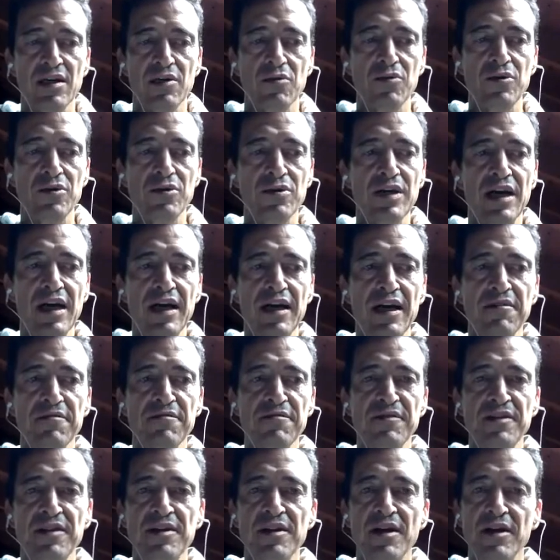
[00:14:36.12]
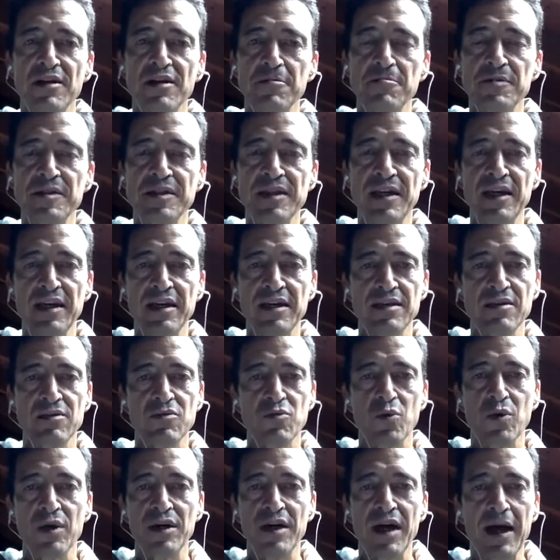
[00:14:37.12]
We don't have a lot of
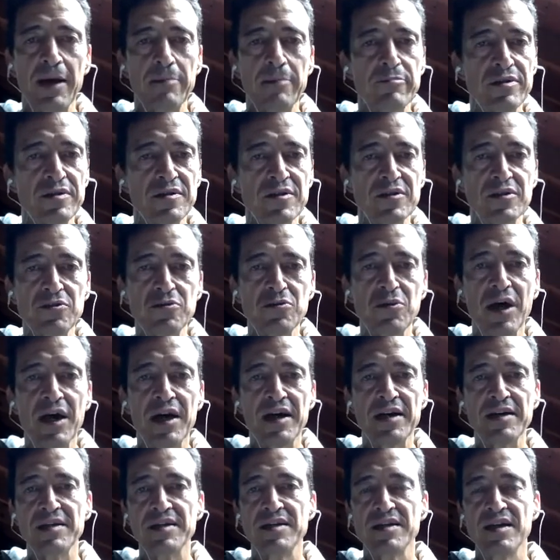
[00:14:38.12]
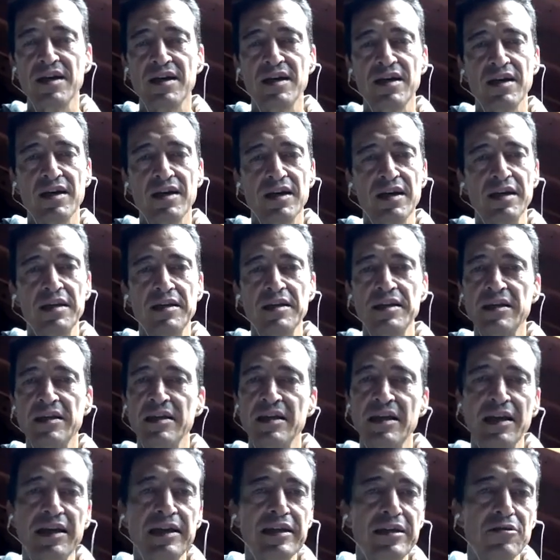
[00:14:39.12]
saying what happens to us in
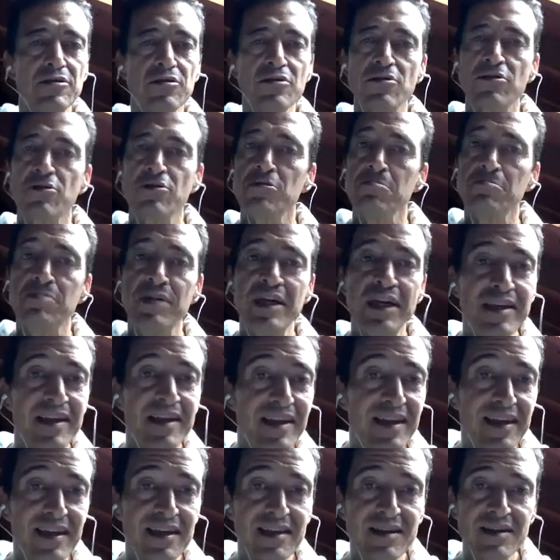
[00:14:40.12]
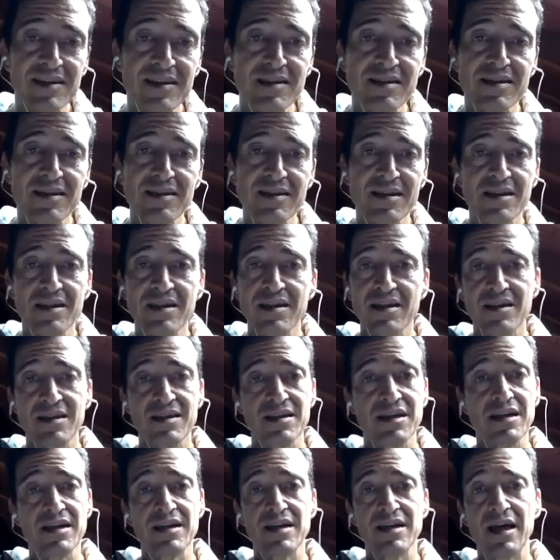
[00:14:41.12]
the little or big things
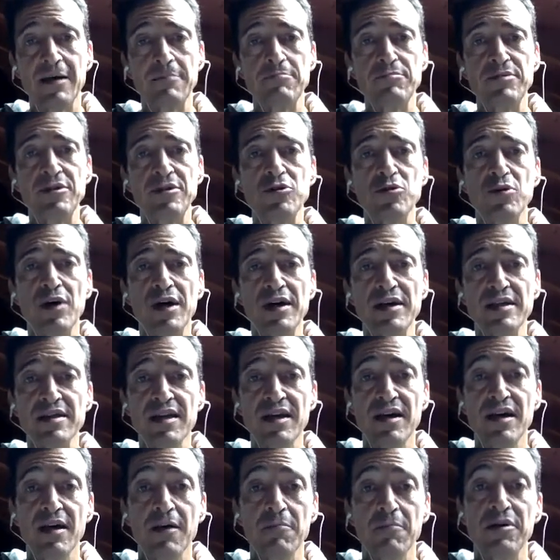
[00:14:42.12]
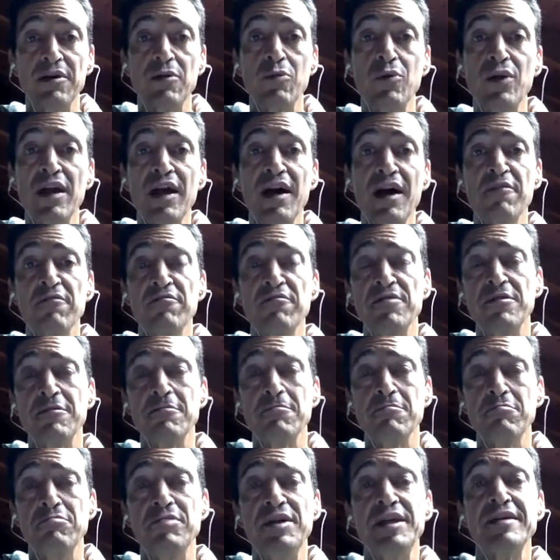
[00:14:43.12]
that happen to us, but we have a
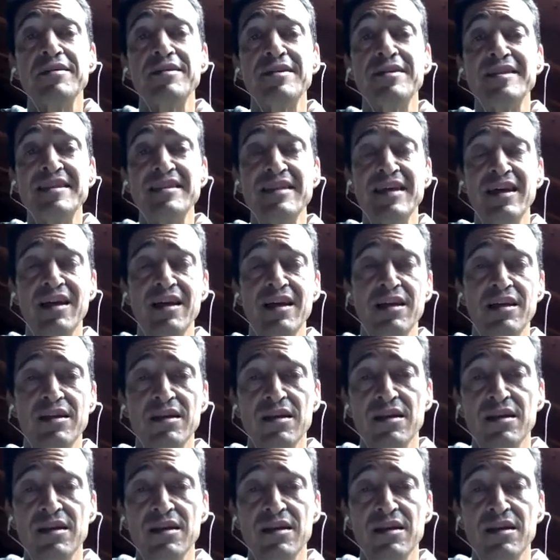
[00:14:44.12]
bigger say